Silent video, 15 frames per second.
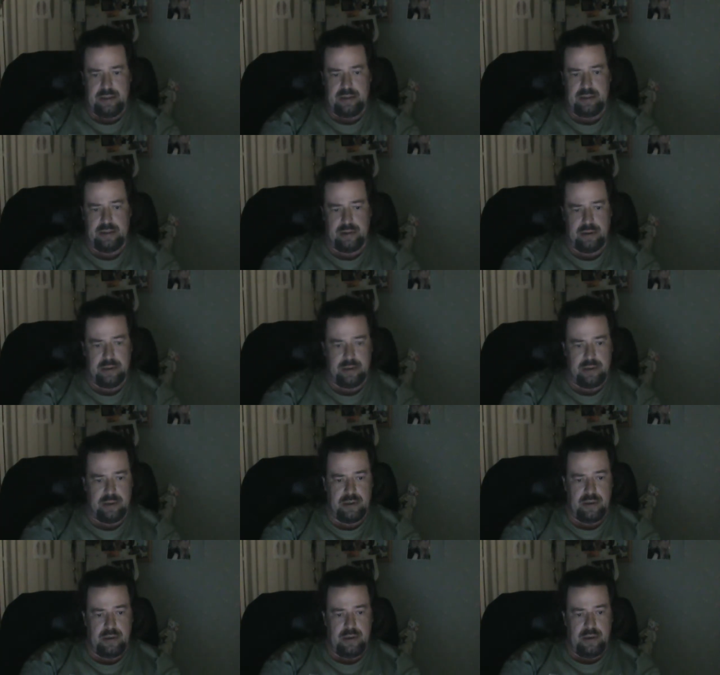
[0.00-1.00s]

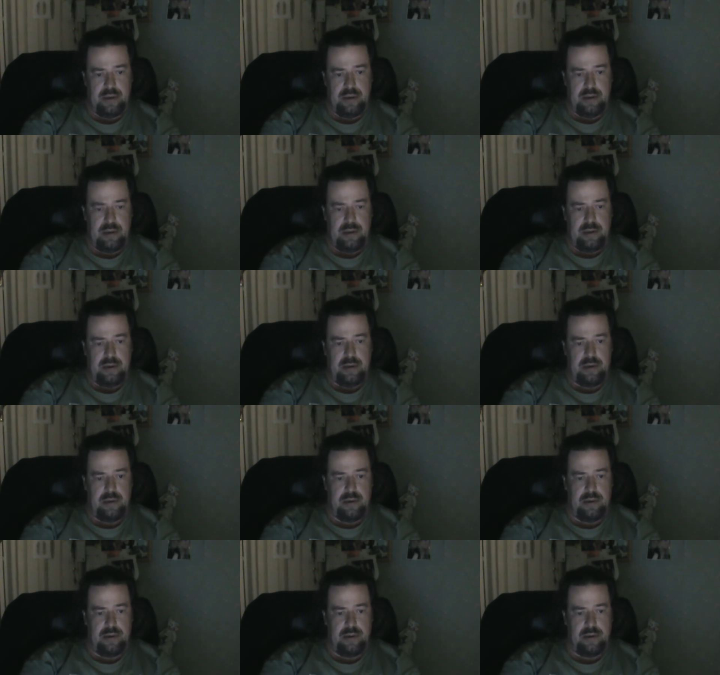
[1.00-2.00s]

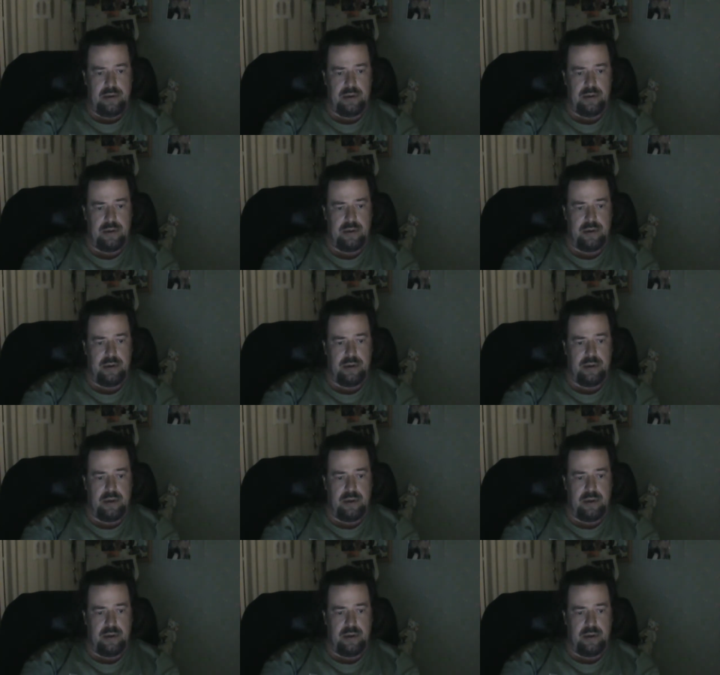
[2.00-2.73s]
[no speech]